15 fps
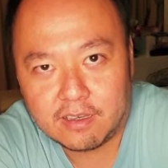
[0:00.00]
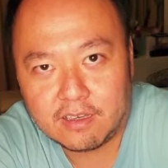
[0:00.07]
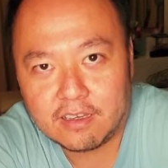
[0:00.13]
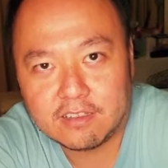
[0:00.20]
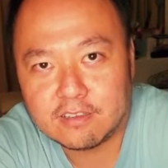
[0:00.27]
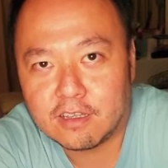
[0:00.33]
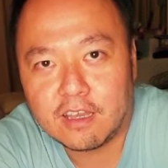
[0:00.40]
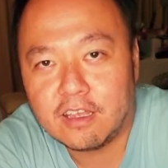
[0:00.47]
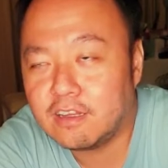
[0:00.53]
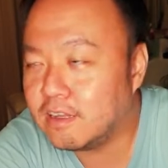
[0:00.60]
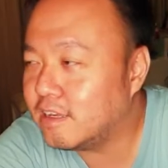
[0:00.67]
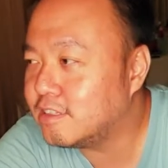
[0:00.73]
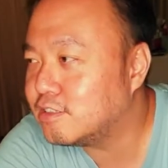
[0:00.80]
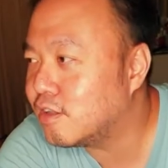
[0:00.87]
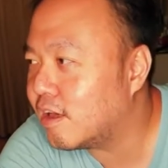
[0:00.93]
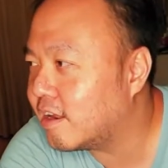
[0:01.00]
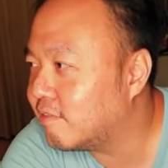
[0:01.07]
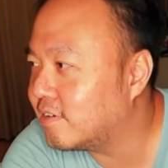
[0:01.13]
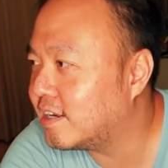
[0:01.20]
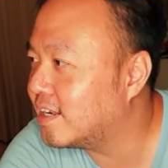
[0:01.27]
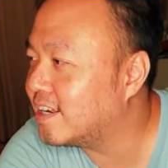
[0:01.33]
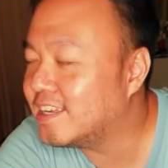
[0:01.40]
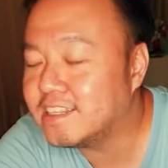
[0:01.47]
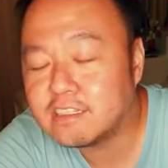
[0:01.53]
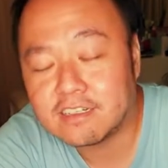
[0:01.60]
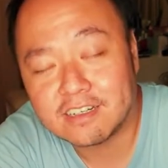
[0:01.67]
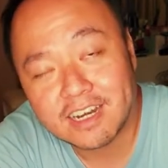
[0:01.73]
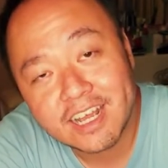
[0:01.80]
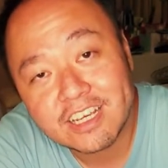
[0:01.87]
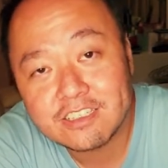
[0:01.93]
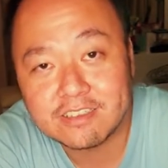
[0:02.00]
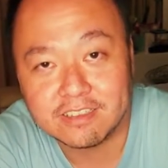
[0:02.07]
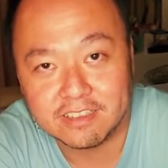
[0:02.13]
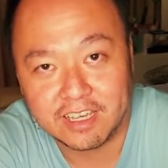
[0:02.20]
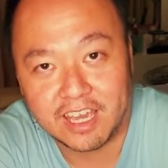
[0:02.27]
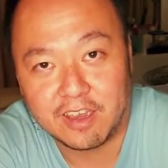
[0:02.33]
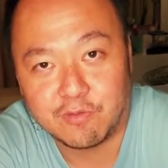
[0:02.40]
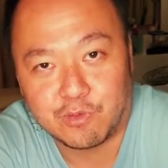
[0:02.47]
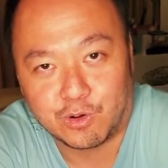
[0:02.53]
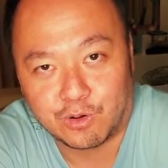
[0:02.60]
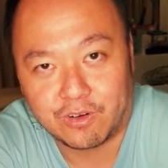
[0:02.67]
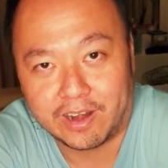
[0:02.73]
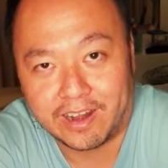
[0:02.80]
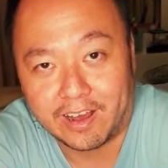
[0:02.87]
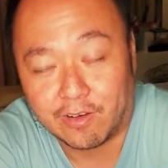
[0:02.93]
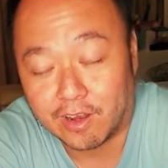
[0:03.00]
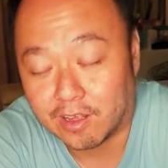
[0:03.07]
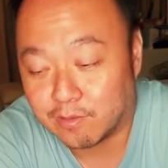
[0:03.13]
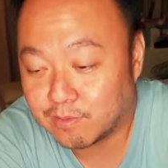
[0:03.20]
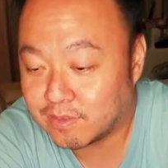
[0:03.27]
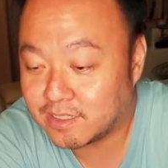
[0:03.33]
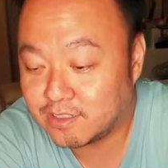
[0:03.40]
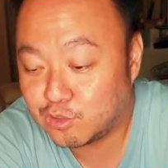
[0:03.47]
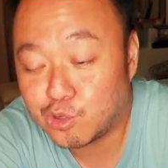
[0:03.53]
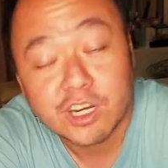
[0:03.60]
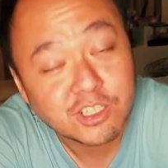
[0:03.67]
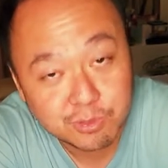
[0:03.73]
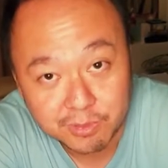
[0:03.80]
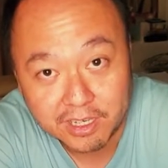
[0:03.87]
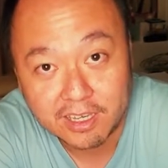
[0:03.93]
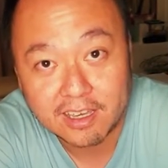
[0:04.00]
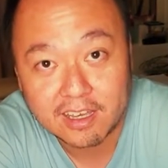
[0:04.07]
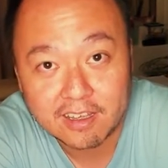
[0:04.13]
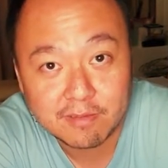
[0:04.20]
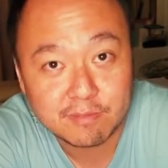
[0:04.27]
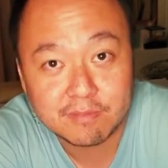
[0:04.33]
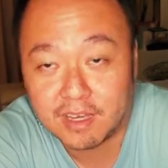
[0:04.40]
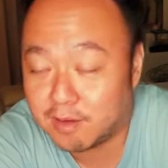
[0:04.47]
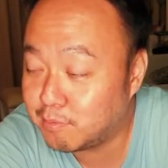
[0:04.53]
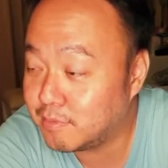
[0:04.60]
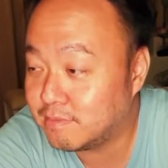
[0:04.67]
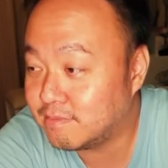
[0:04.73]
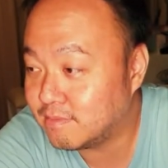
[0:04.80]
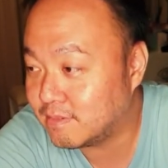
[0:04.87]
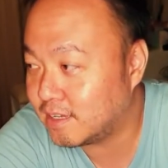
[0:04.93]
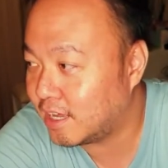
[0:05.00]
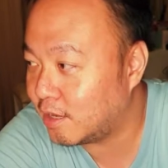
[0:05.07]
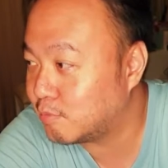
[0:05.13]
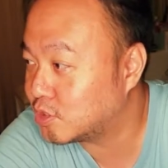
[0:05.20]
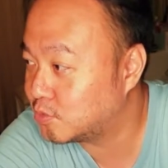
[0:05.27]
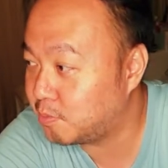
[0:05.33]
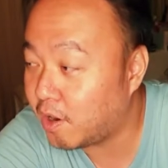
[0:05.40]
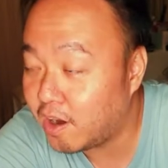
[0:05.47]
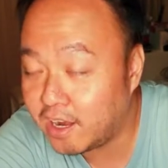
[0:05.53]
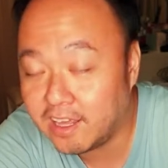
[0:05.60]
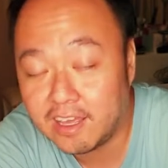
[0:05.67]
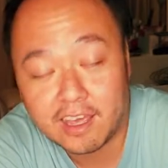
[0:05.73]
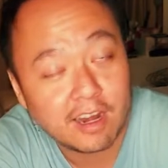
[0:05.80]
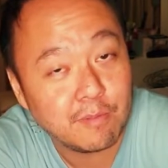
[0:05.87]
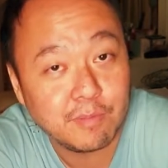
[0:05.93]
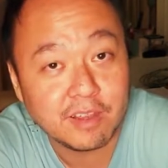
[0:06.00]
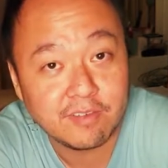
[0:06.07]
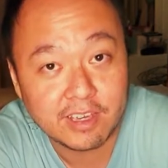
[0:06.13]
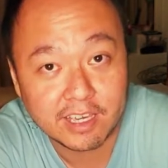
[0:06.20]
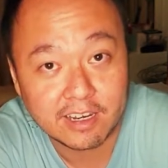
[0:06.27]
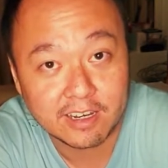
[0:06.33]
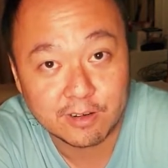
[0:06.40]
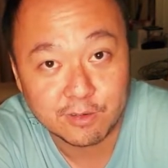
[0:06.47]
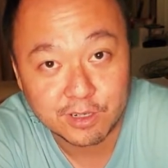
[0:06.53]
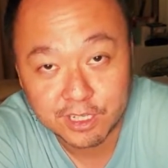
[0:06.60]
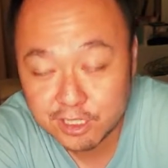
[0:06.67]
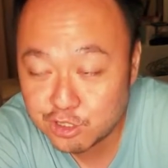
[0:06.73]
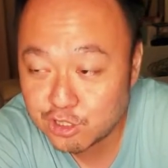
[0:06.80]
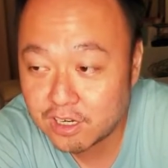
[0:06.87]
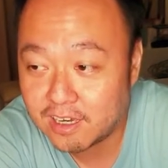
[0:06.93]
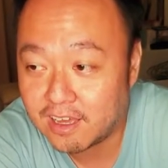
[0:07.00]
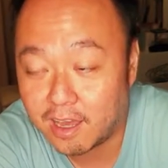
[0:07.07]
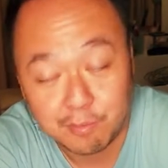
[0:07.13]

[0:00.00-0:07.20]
it's not even an international game, for crying out loud. Trust me, I'm a Sparty and I'm living in Indonesia.